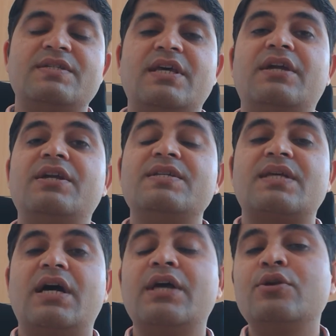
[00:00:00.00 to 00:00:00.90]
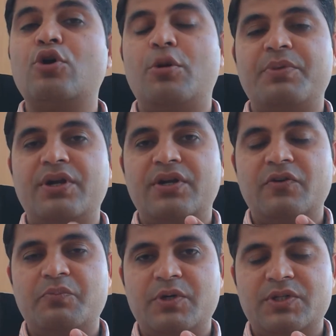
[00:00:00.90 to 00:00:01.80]
second is
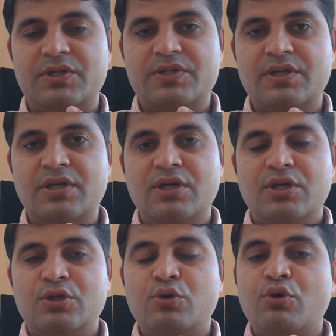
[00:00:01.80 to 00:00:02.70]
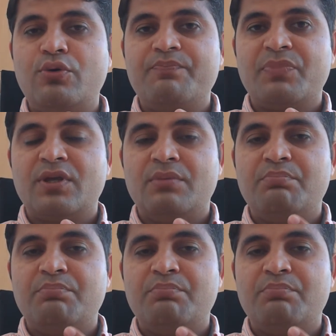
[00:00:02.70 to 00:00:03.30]
uncooperative patients. You know,